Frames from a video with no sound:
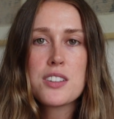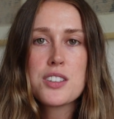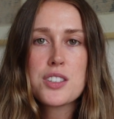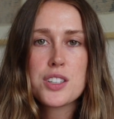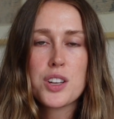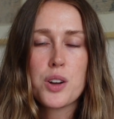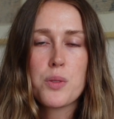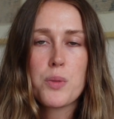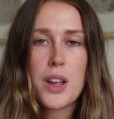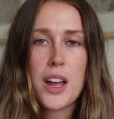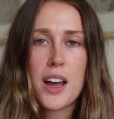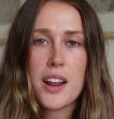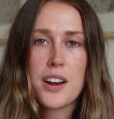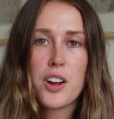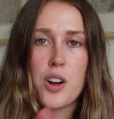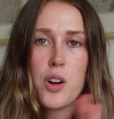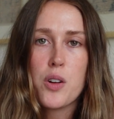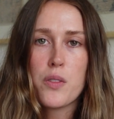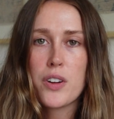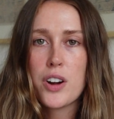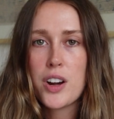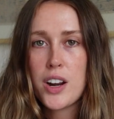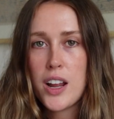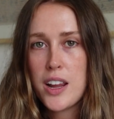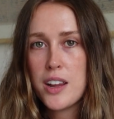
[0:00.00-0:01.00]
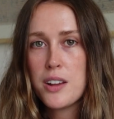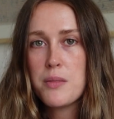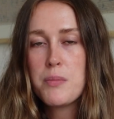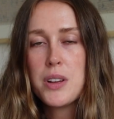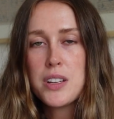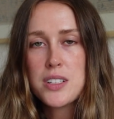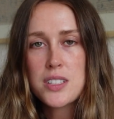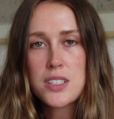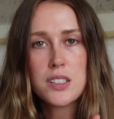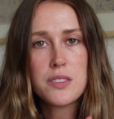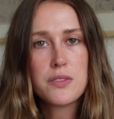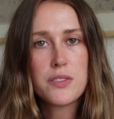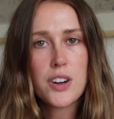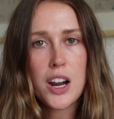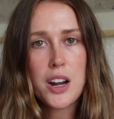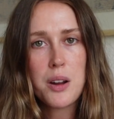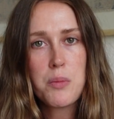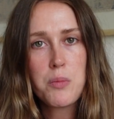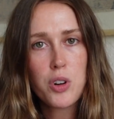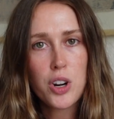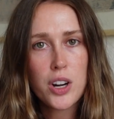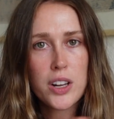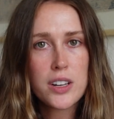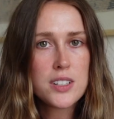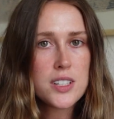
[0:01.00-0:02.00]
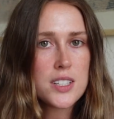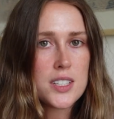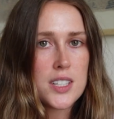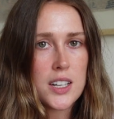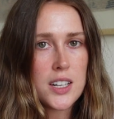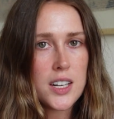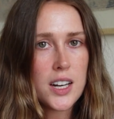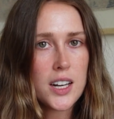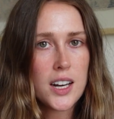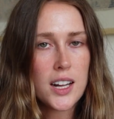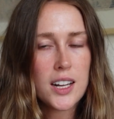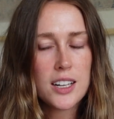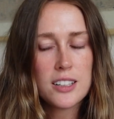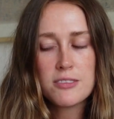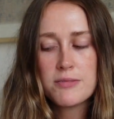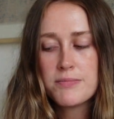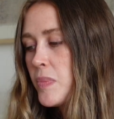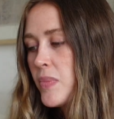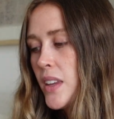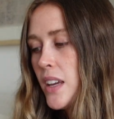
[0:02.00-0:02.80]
So we had it overnight, basically Friday morning to Sunday night.